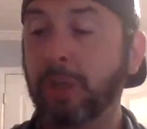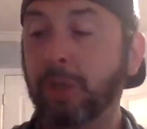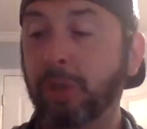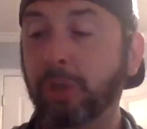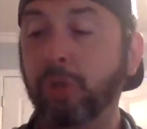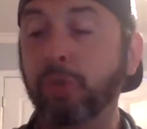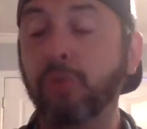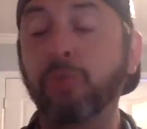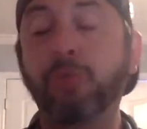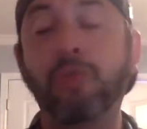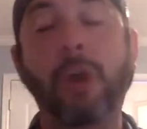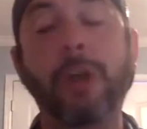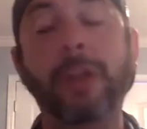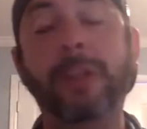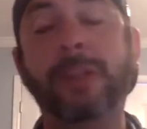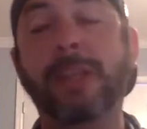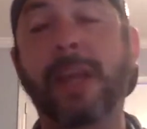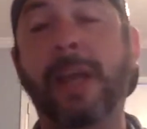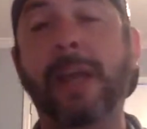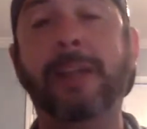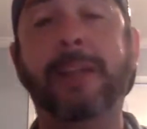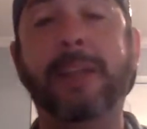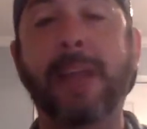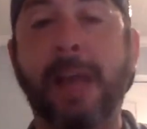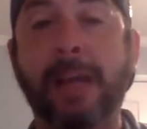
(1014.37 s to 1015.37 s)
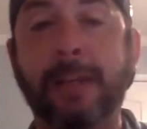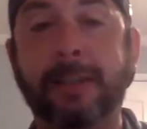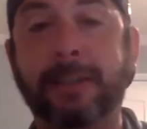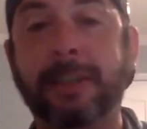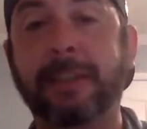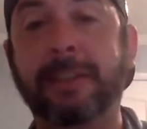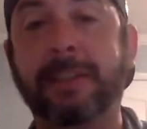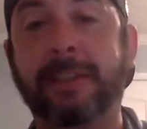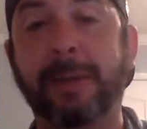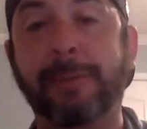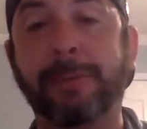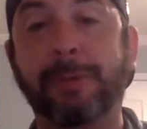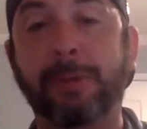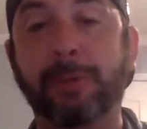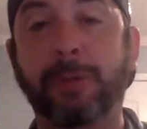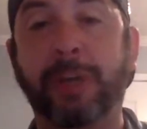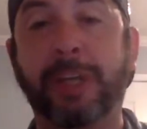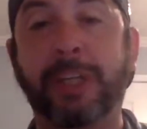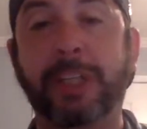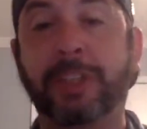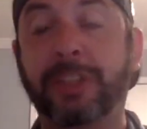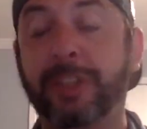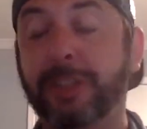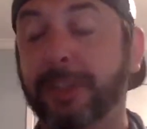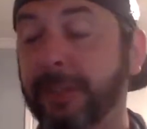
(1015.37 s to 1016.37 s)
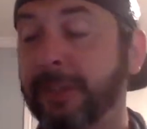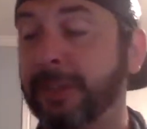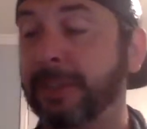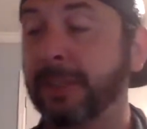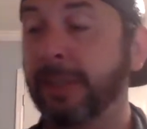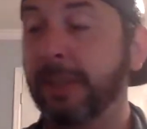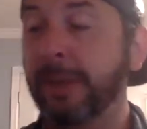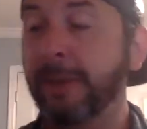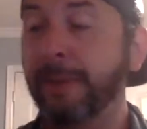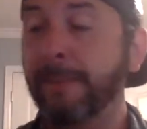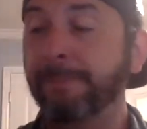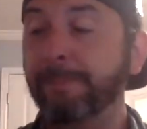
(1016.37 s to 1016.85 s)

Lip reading: You run 10,000 simulations.